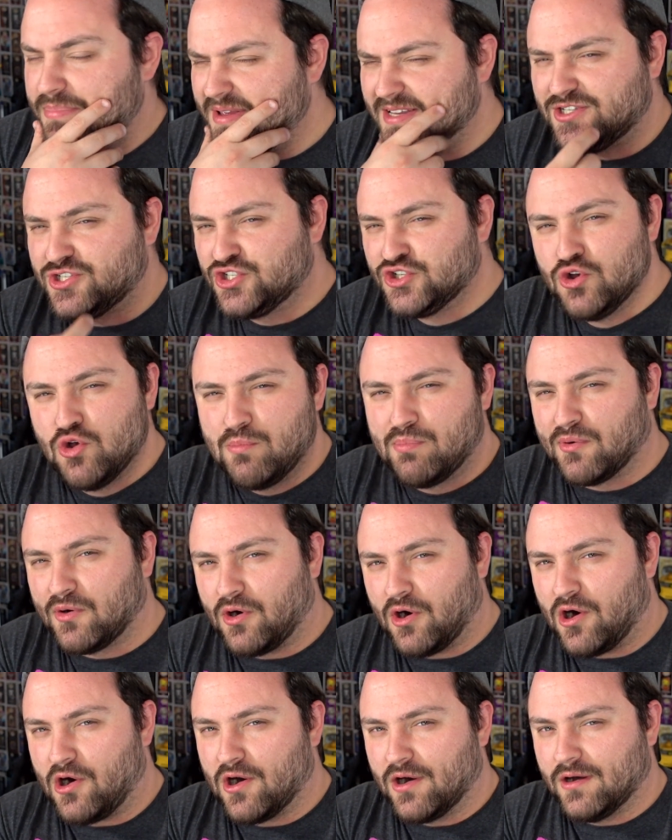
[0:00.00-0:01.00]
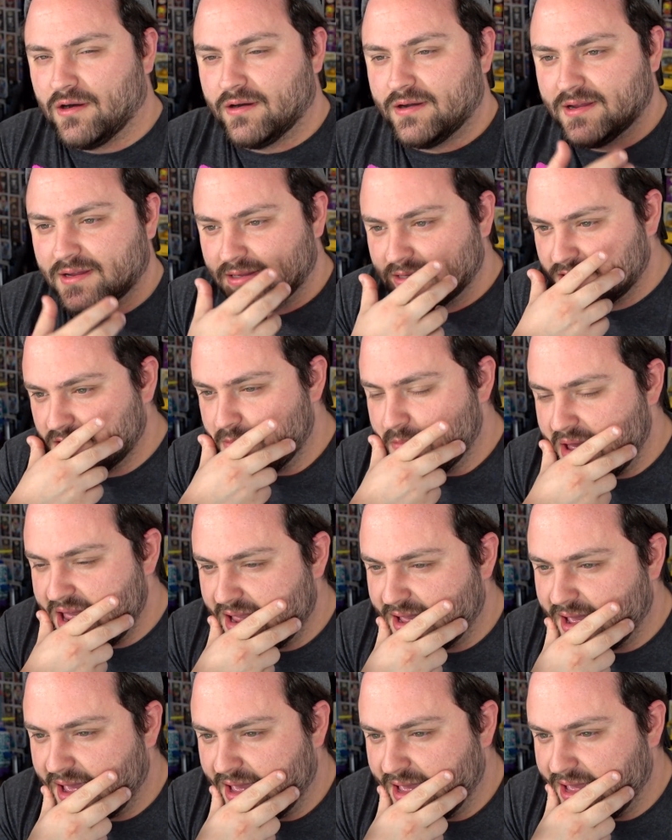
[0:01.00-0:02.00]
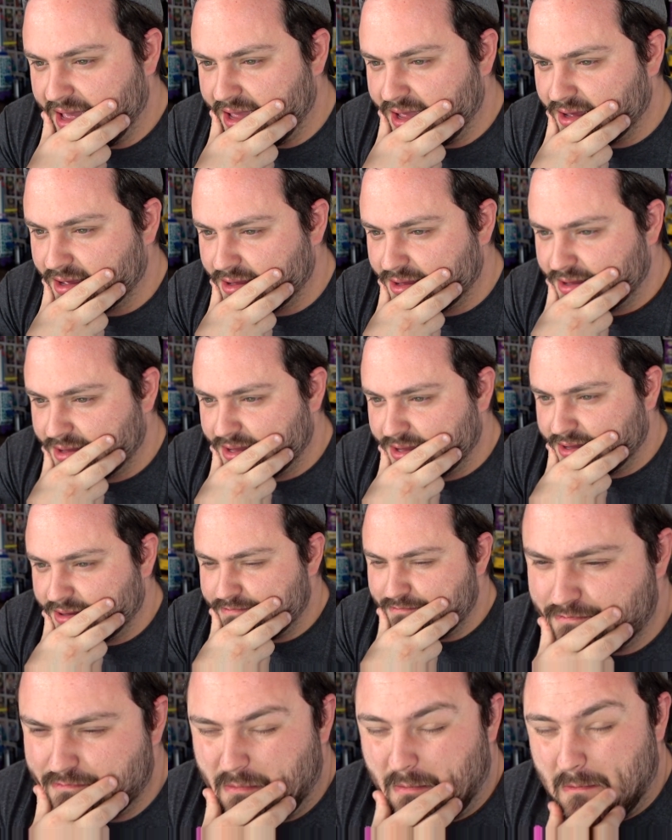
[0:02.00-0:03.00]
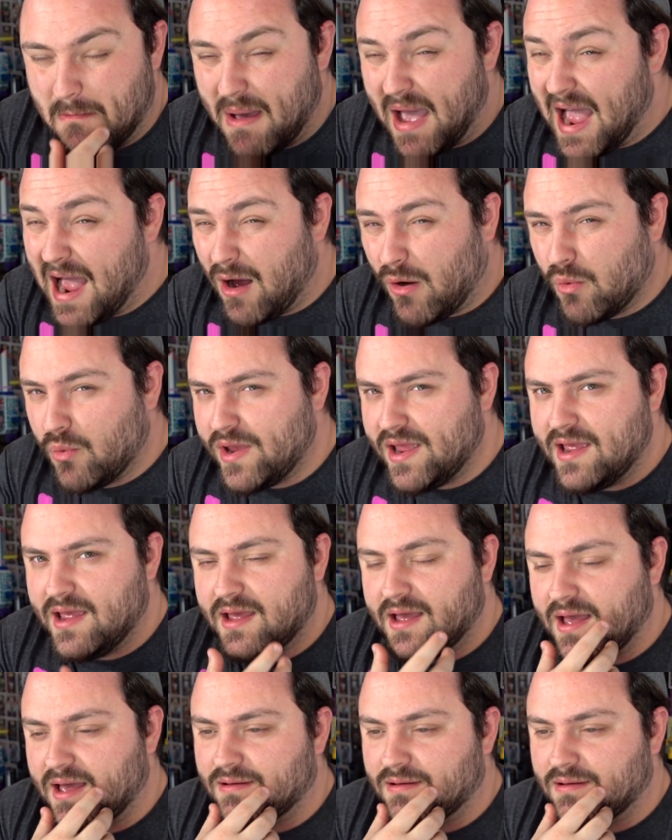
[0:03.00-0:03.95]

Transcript: be super hard to make a Maui